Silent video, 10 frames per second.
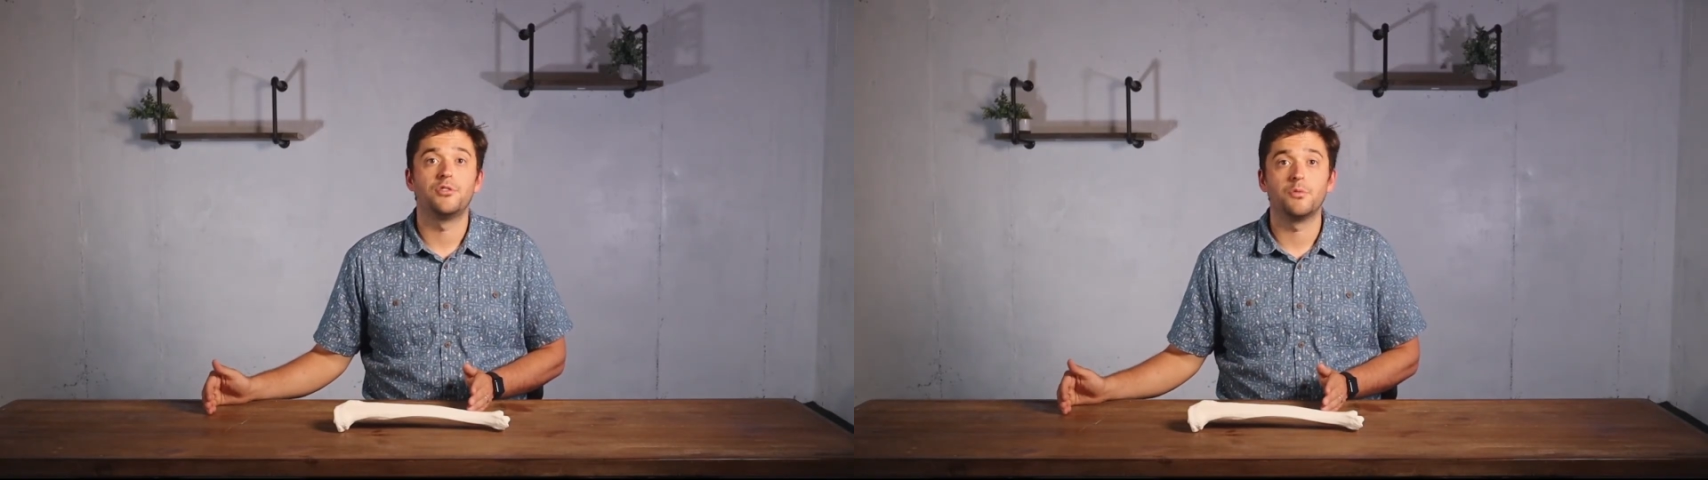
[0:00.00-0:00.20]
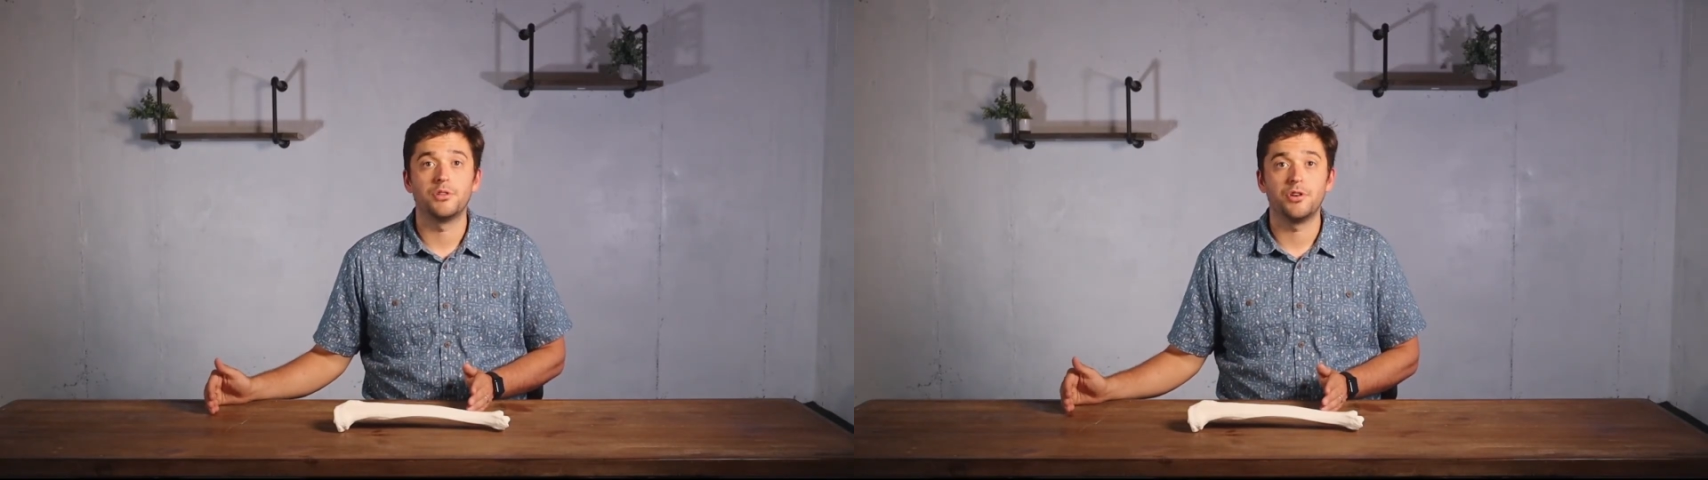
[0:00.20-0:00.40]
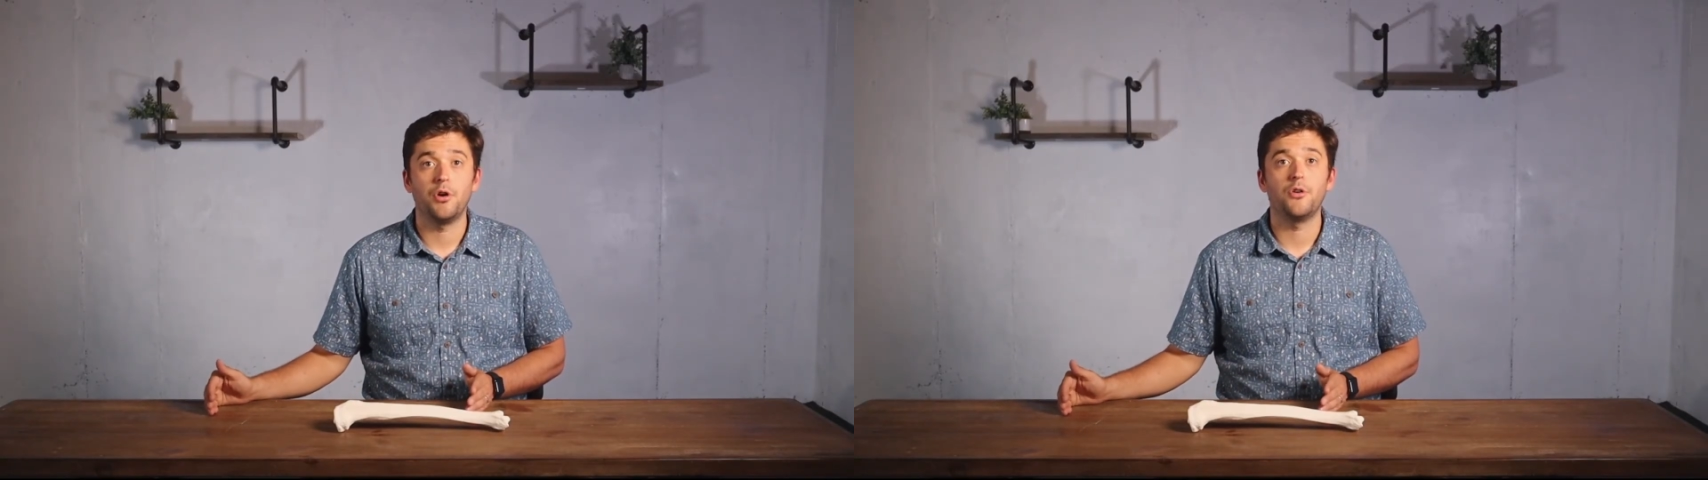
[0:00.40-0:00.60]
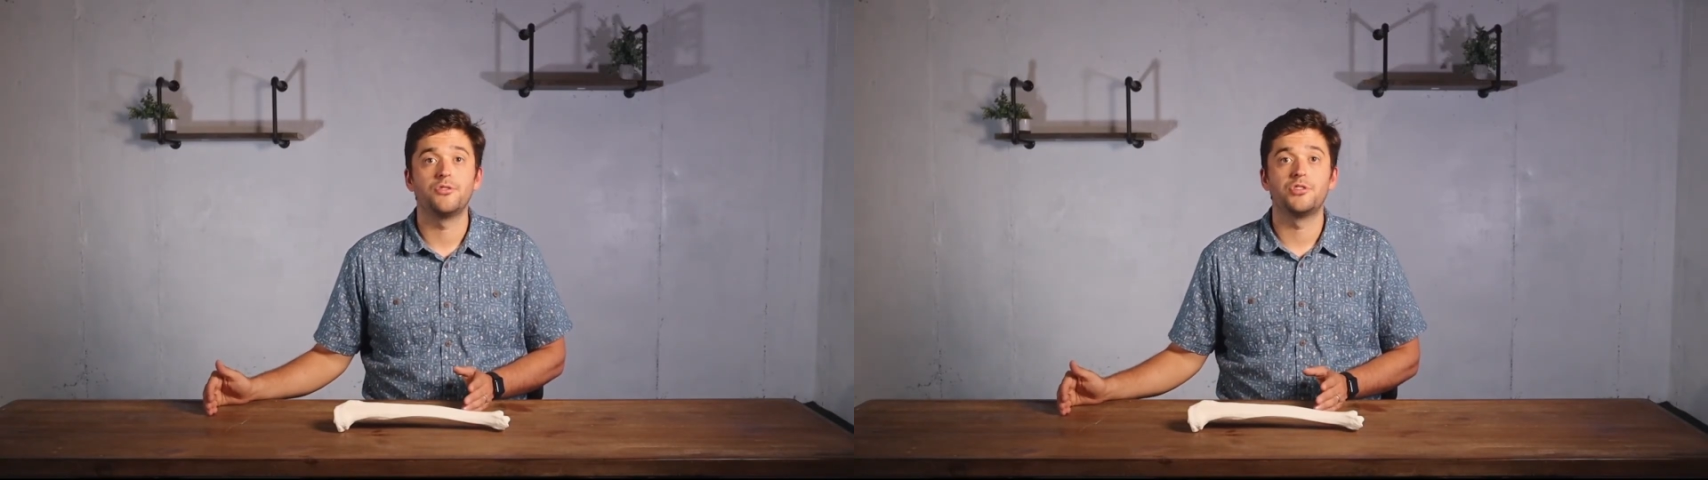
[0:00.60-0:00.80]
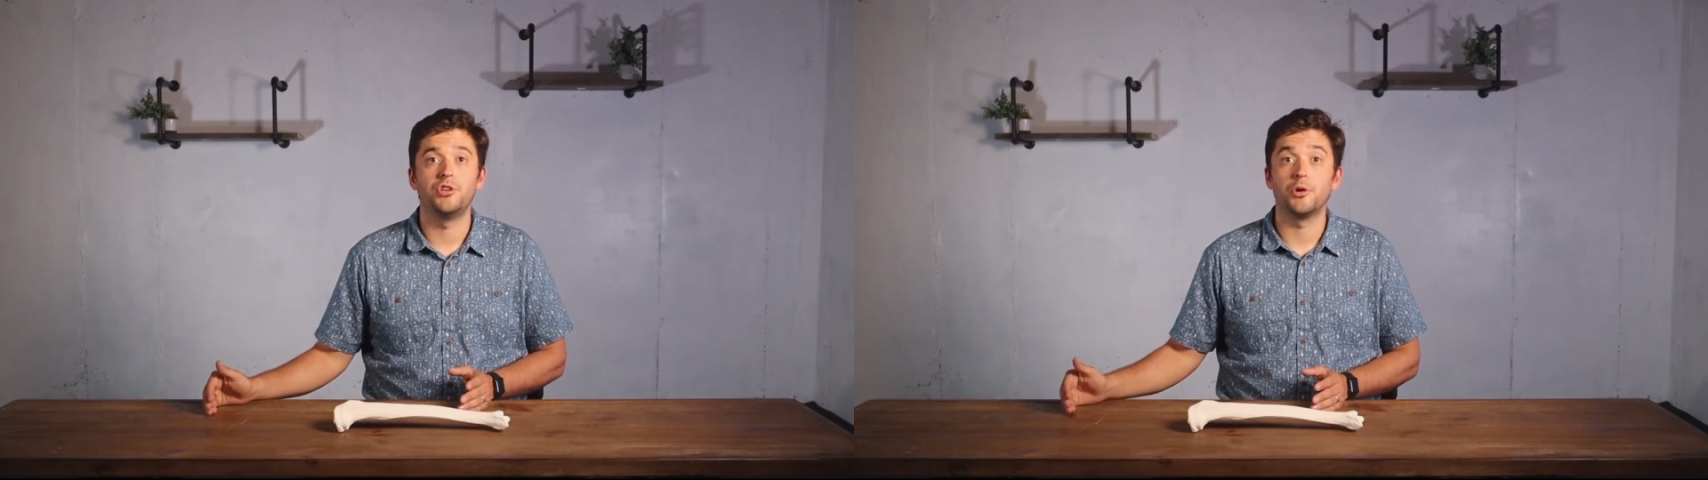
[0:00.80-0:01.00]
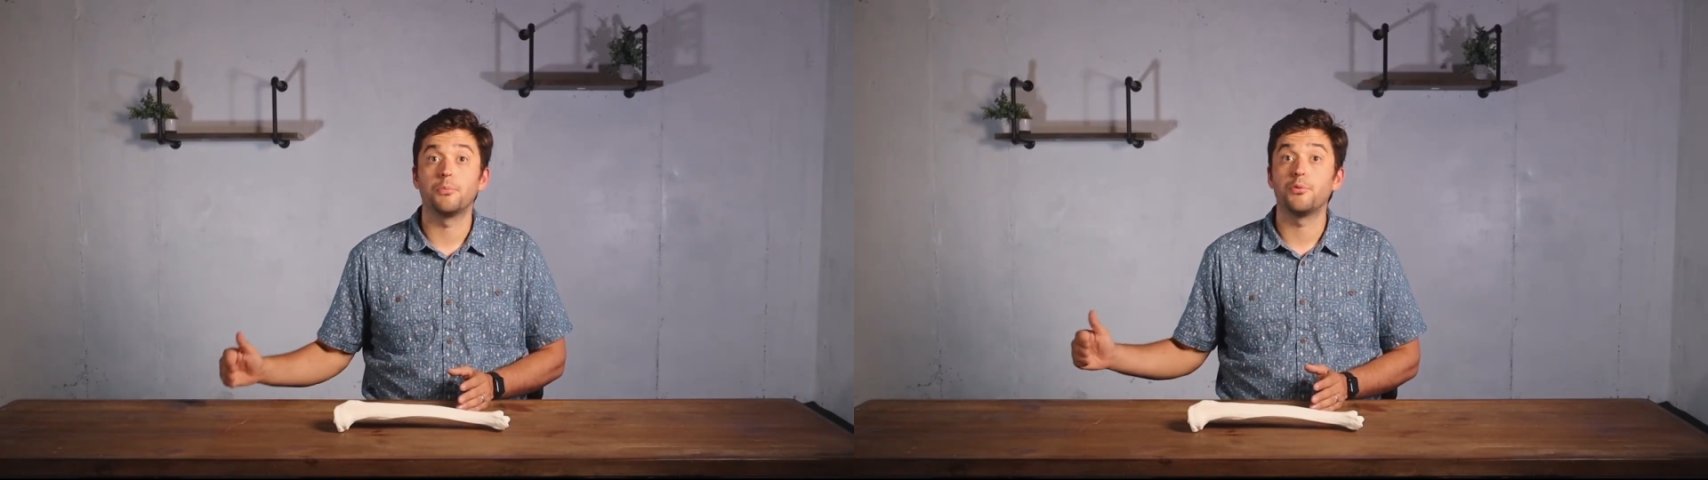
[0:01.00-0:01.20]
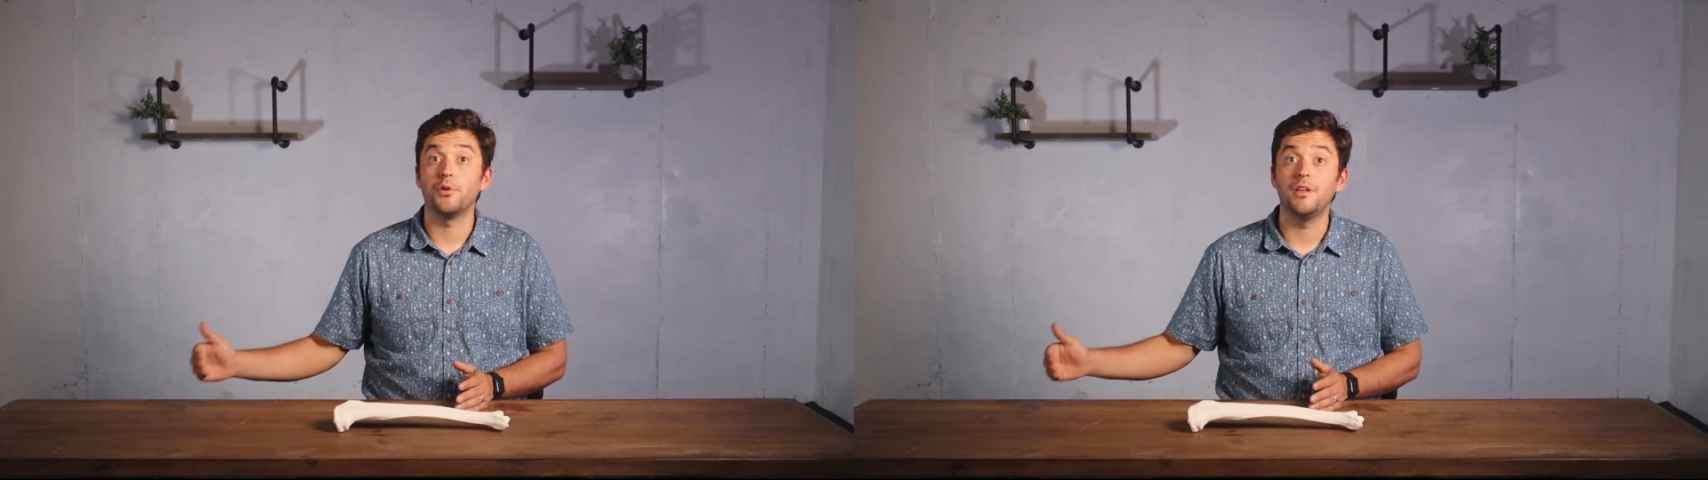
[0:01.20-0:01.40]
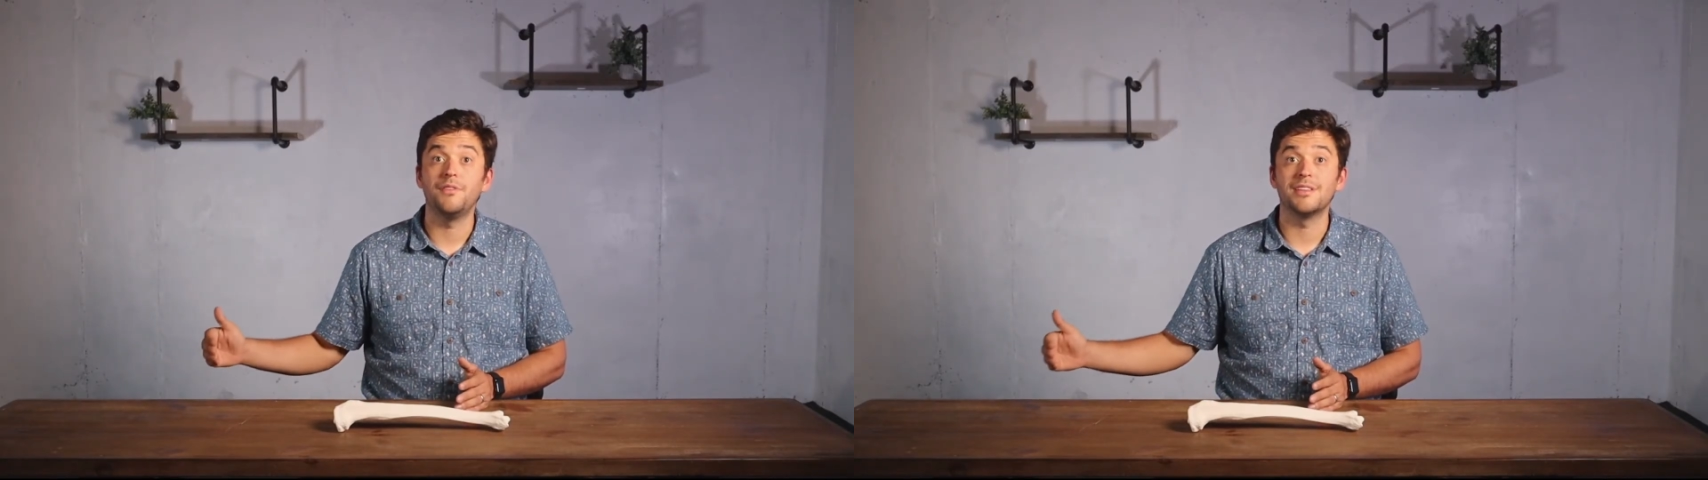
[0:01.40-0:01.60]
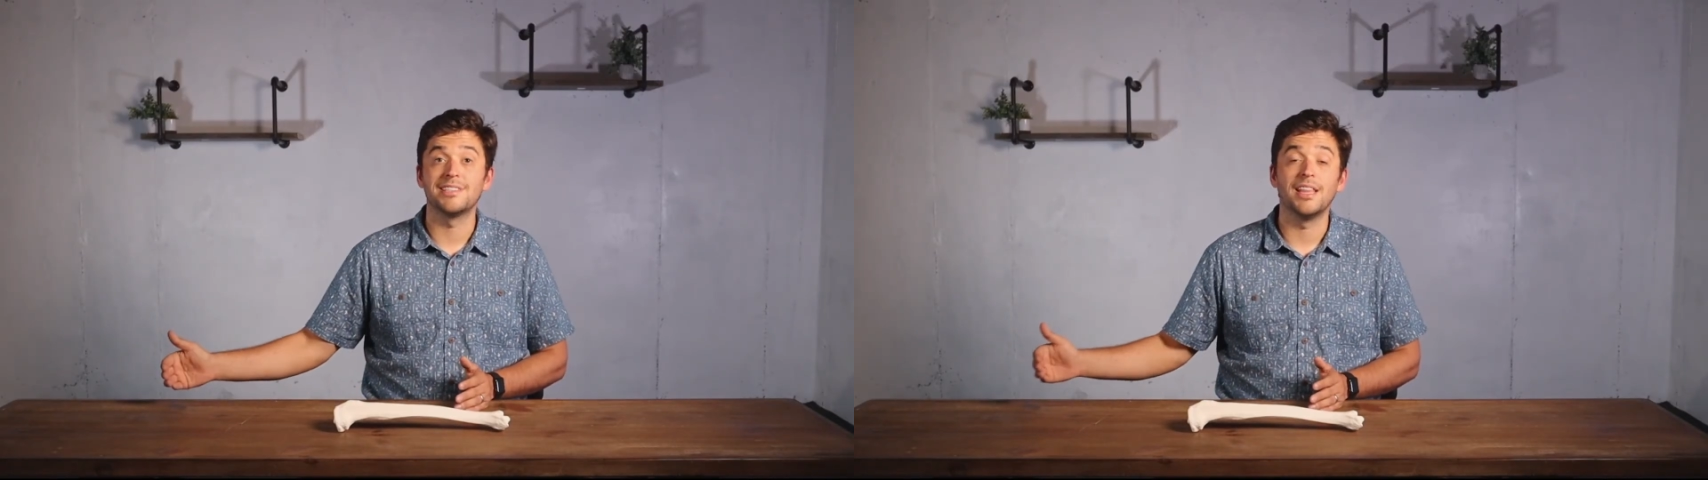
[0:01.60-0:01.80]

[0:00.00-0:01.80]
to return to your previous